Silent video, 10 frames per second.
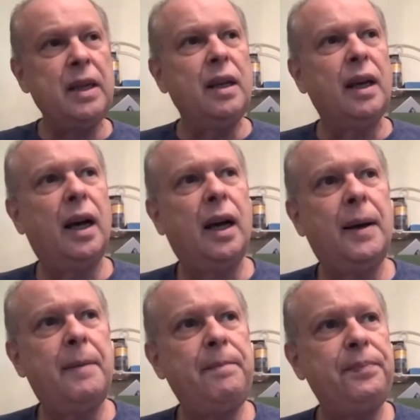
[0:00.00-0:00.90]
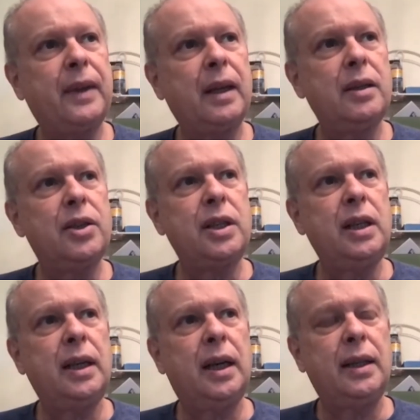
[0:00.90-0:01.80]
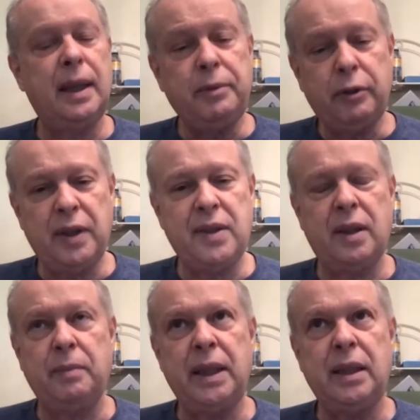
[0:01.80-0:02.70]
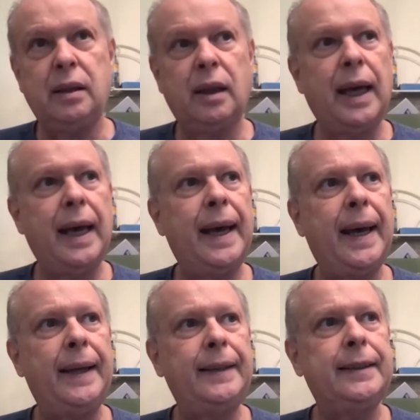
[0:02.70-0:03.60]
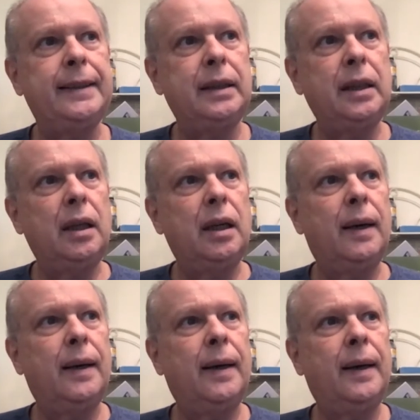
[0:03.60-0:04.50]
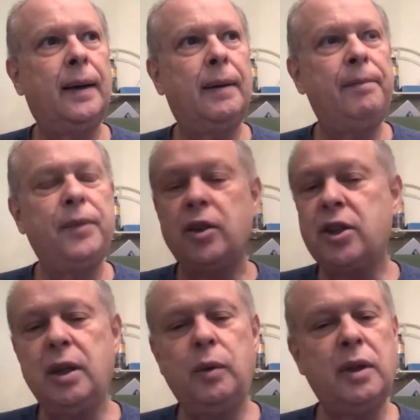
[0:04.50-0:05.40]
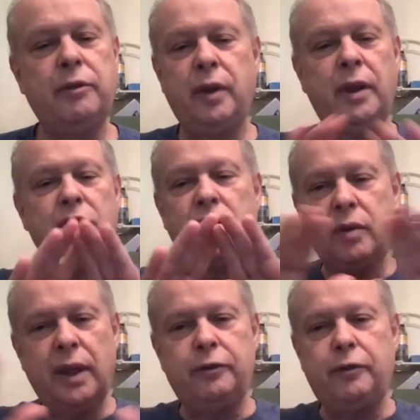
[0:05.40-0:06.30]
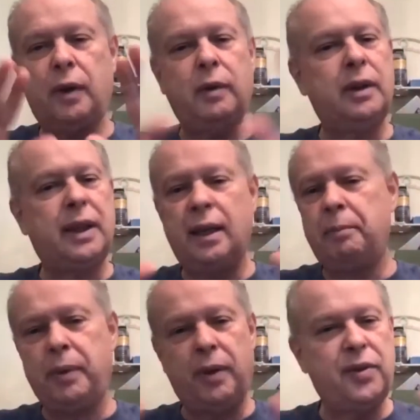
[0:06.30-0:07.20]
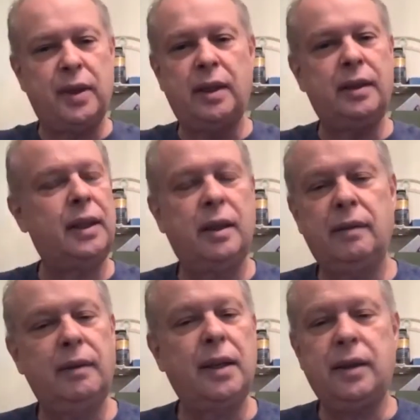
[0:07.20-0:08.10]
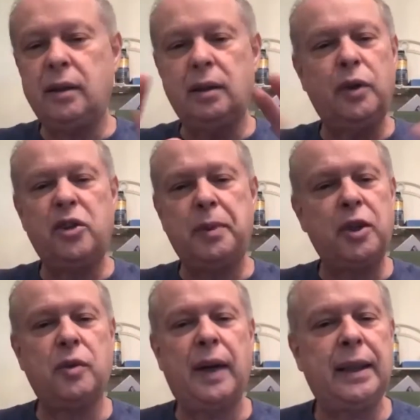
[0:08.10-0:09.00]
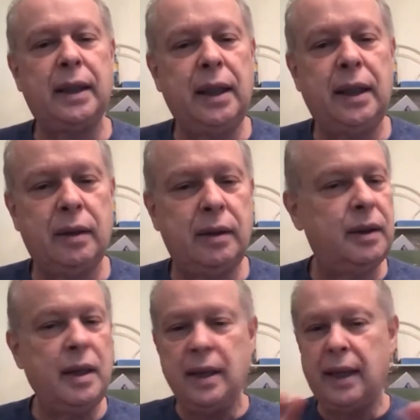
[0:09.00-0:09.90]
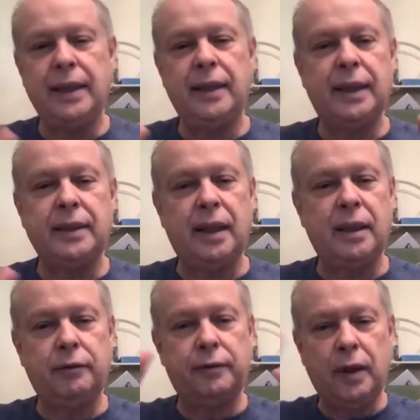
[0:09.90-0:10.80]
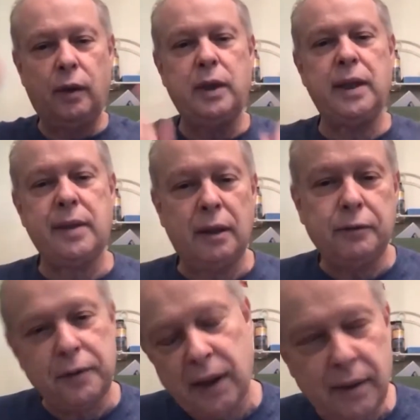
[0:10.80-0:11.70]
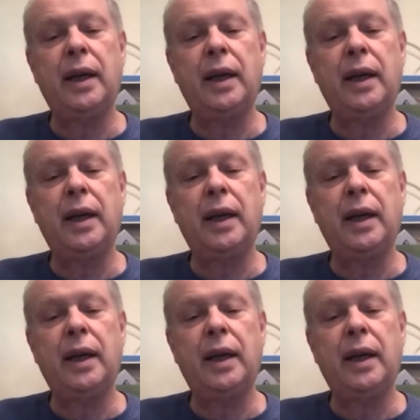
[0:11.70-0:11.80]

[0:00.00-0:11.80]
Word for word: Um, she uh, came to visit me, and um, she was a very straightforward kind of person, you know, nothing to do with spirituality or any of that kind of hokey stuff, you know.